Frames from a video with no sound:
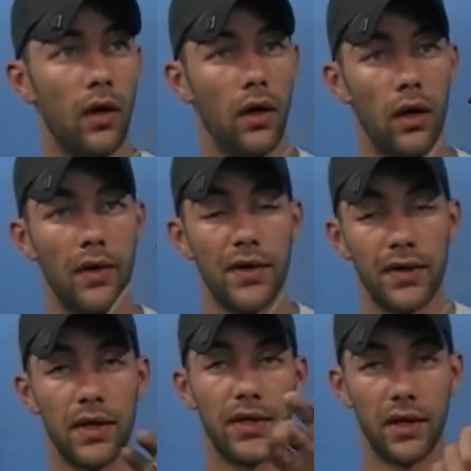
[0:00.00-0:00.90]
The
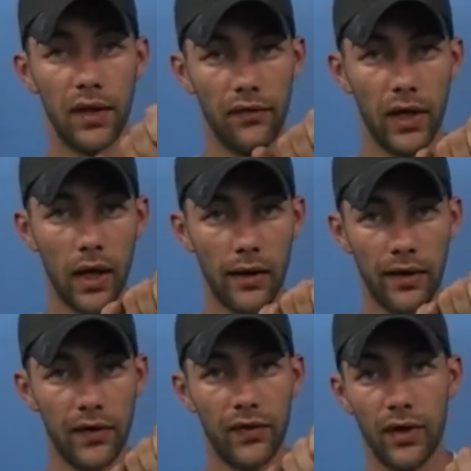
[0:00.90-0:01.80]
sensitivity on
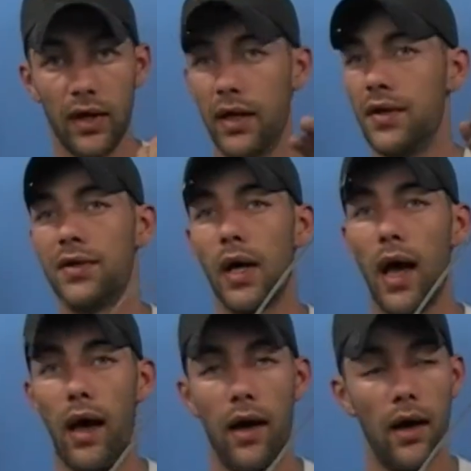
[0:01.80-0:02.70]
this is
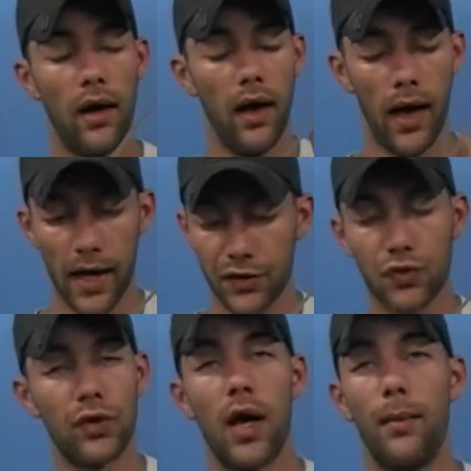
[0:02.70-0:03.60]

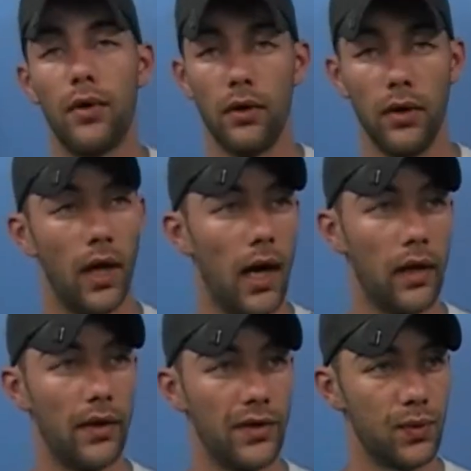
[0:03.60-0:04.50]
astronomical, out
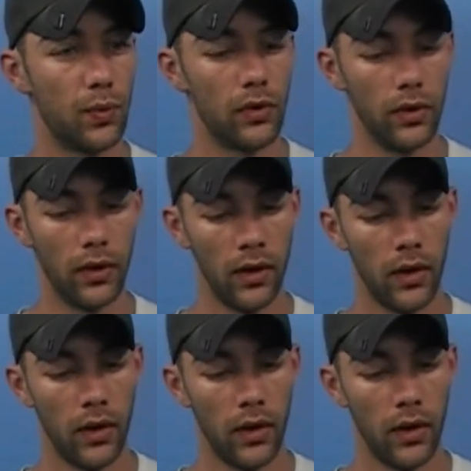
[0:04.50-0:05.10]
of this world.